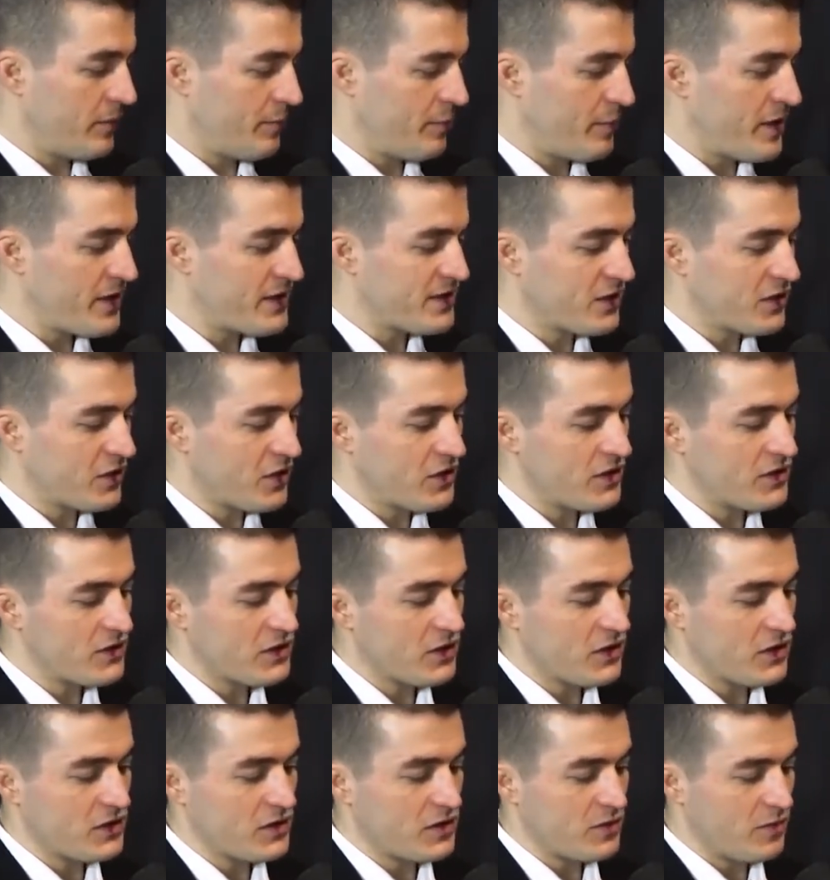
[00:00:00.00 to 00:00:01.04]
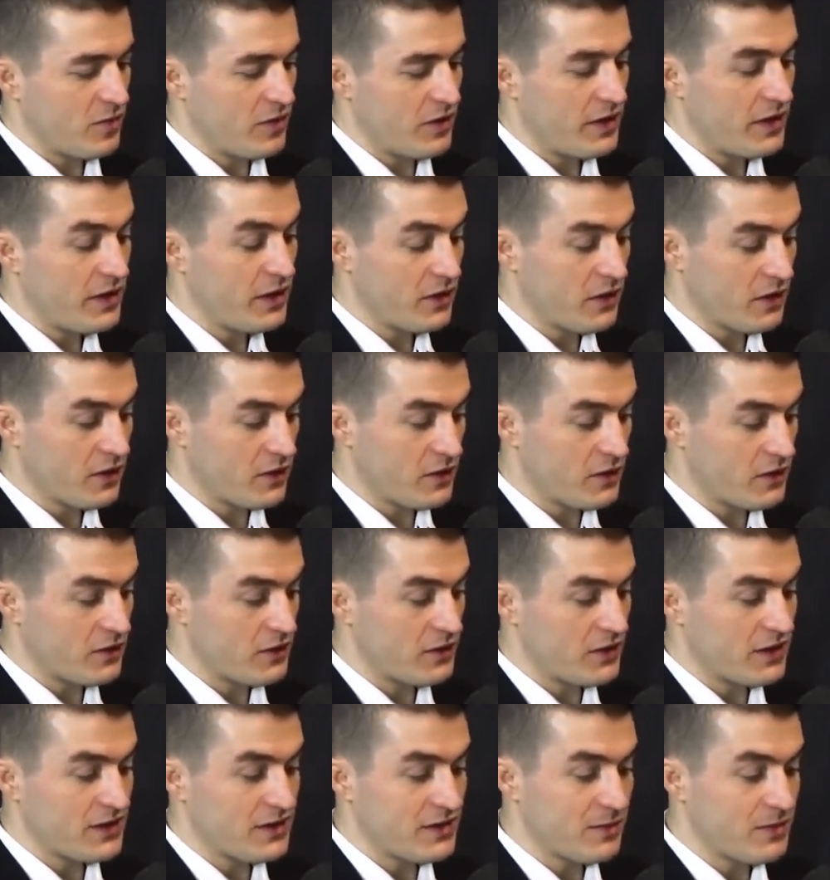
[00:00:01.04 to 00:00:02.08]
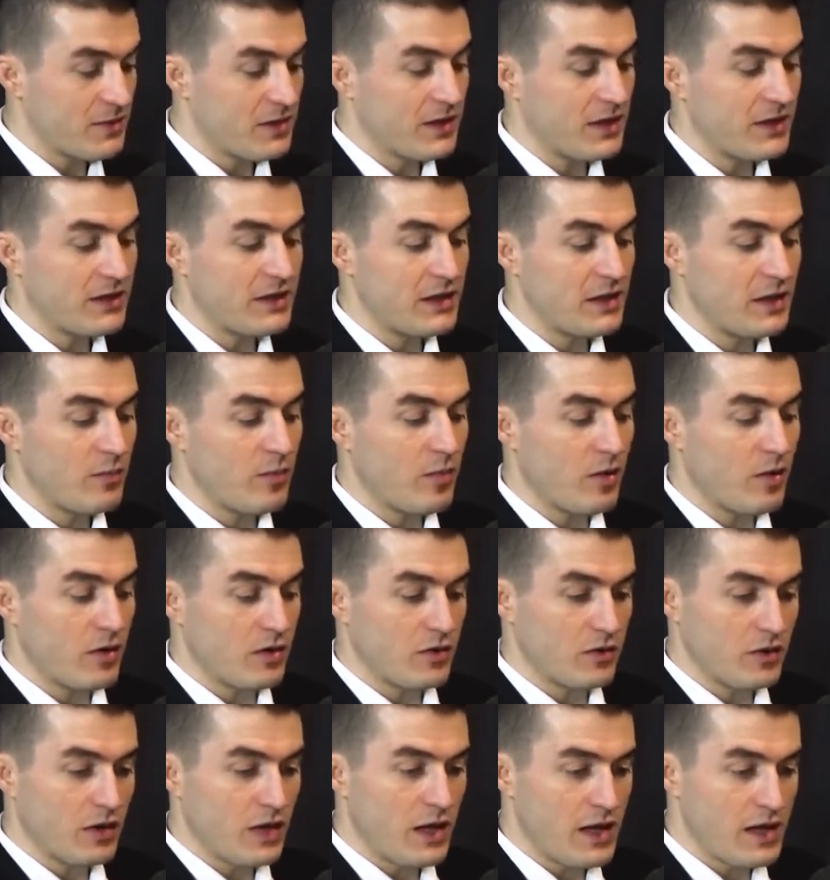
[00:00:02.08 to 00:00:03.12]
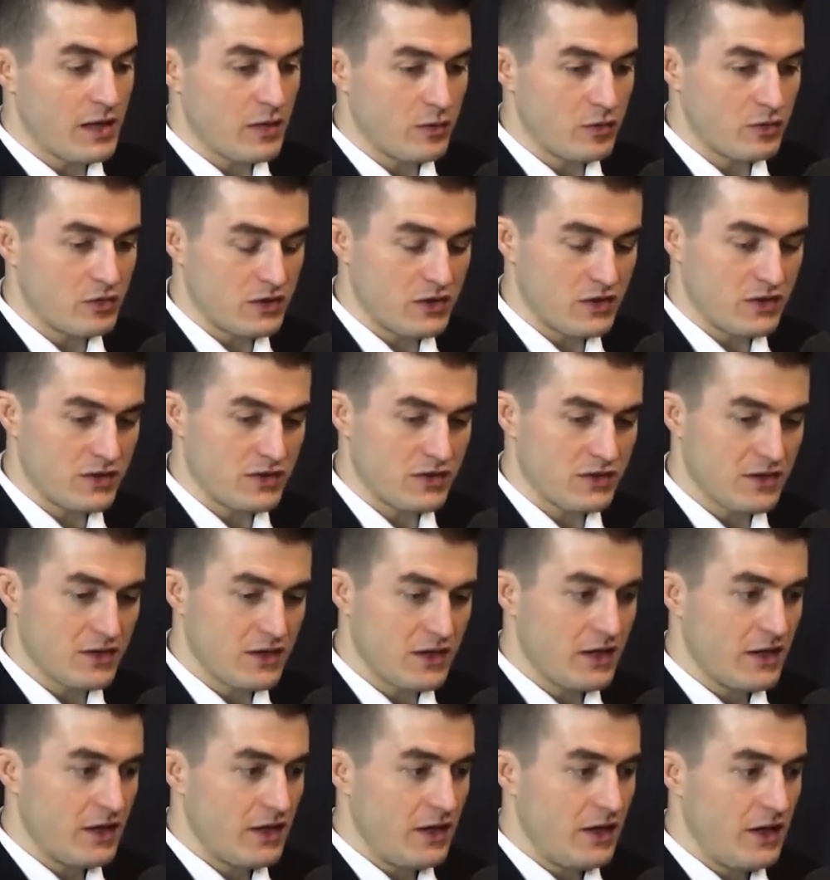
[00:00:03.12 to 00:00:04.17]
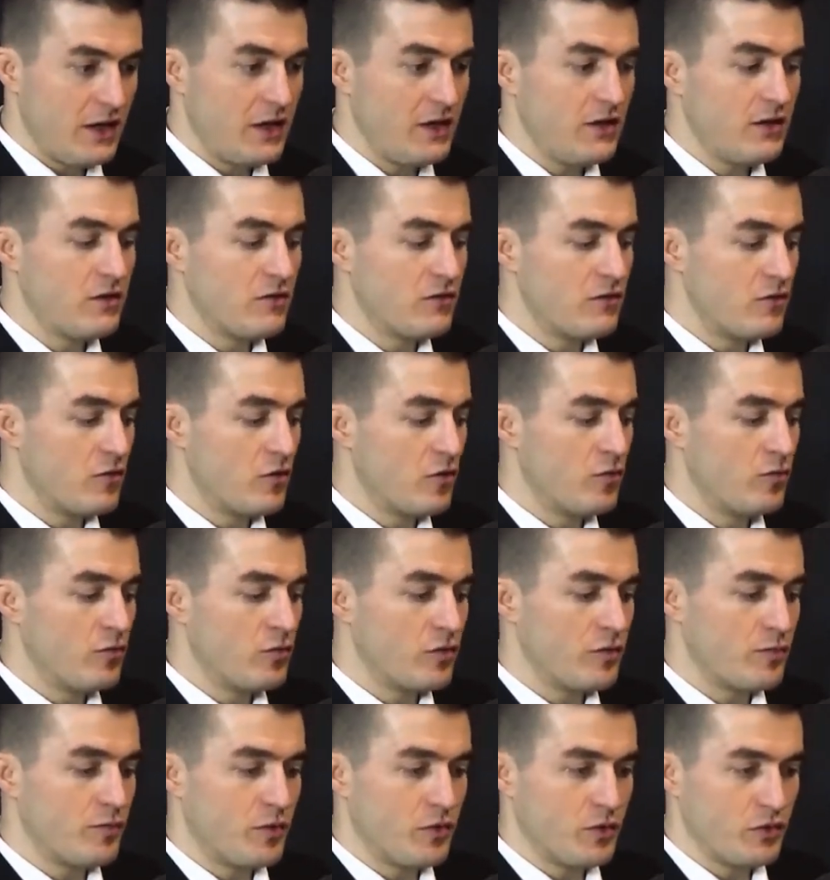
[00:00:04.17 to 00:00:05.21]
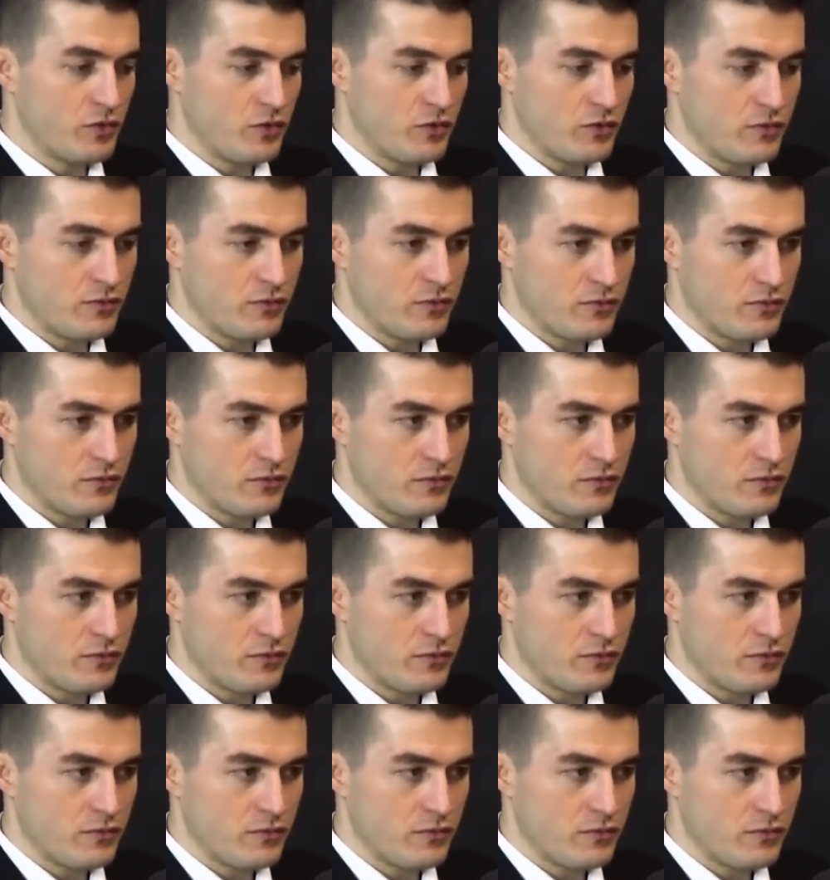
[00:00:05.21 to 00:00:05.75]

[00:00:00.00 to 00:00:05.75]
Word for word: based on our discussion about Hitler, that's something I think about a lot, which is in the room with Putin.